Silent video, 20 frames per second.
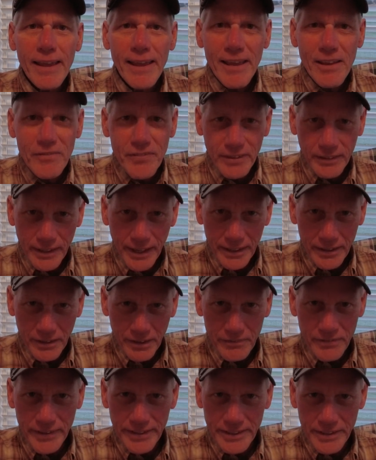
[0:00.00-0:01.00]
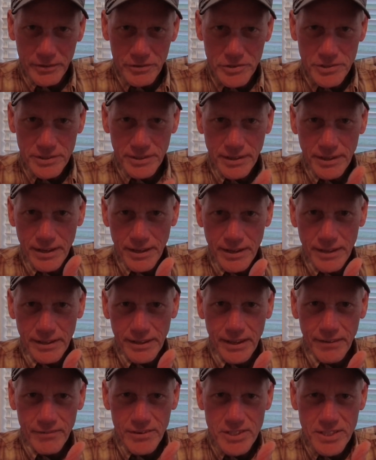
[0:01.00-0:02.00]
If you like our videos,
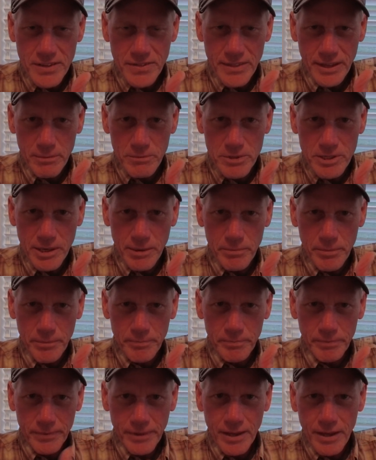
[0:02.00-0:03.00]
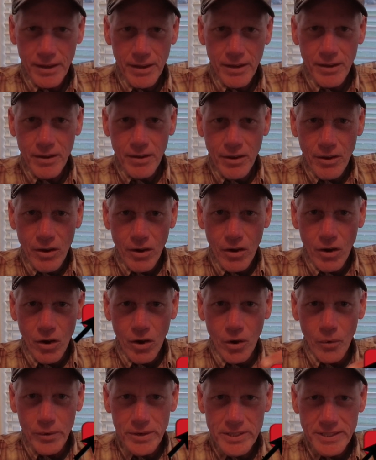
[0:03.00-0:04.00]
give us a thumbs up.
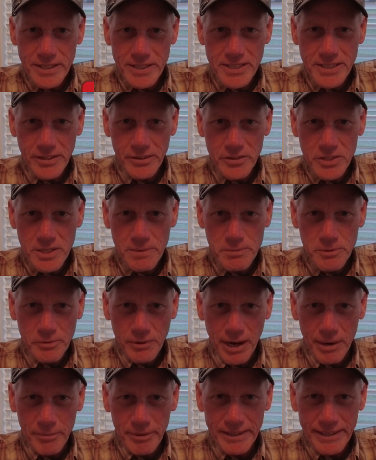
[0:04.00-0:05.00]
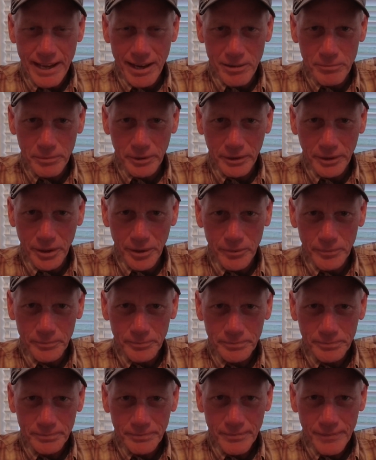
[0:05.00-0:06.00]
Always consider subscribing down below.
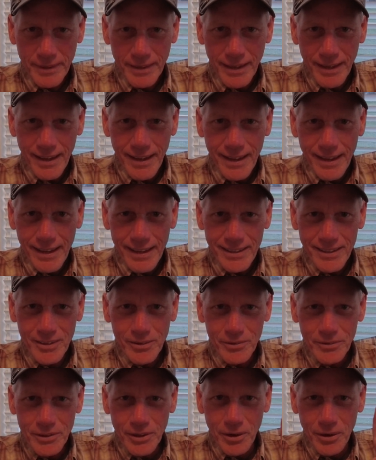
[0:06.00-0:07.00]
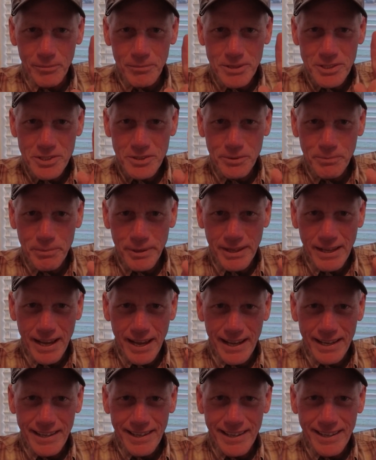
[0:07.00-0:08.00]
You know Mr.
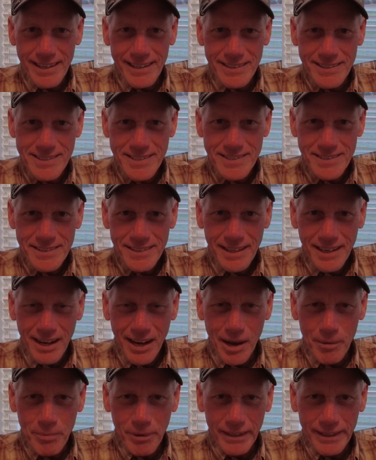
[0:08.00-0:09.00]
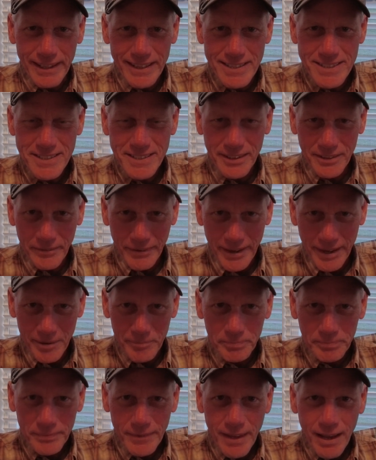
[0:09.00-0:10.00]
BA is up on
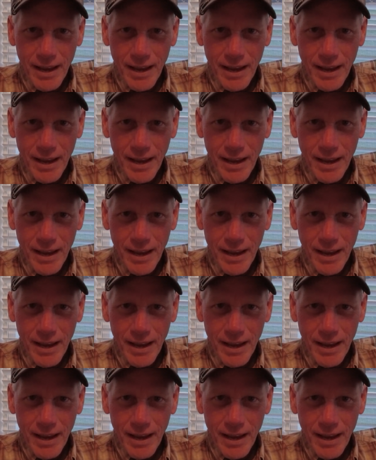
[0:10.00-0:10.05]
Instagram.